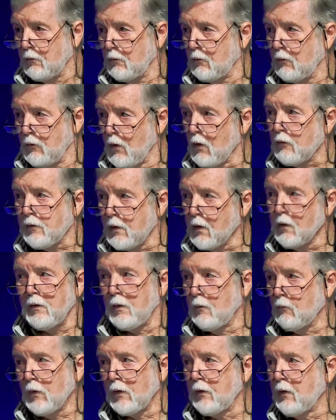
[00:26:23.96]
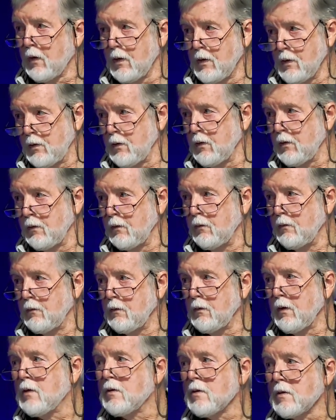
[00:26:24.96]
Not done what they did. Yeah.